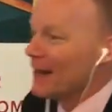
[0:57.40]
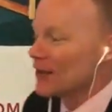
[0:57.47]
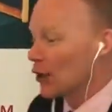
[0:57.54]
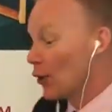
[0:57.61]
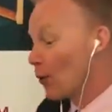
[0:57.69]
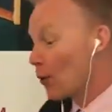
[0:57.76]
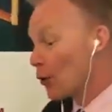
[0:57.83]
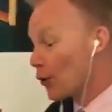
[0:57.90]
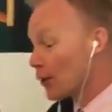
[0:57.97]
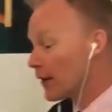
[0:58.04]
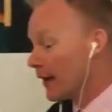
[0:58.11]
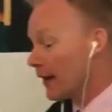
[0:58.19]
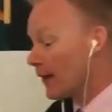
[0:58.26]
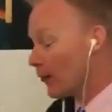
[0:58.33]
So
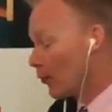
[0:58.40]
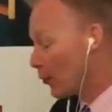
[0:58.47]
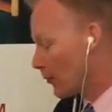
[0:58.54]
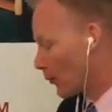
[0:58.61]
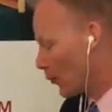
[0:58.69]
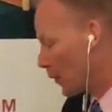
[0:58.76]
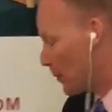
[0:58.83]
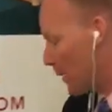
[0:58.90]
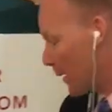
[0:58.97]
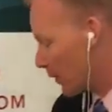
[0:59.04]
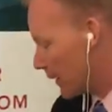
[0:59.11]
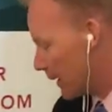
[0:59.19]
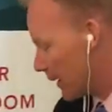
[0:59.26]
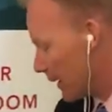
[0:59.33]
we're about ready to